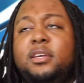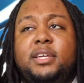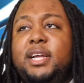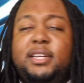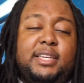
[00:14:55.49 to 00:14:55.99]

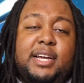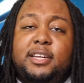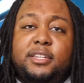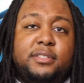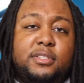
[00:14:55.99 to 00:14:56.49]
Yada
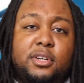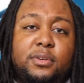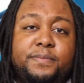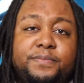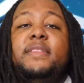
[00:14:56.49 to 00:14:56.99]
yada.
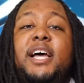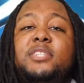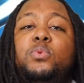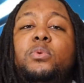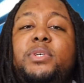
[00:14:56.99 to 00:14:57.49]
So
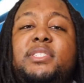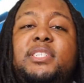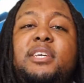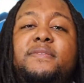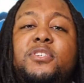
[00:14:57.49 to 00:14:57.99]
that's where we sit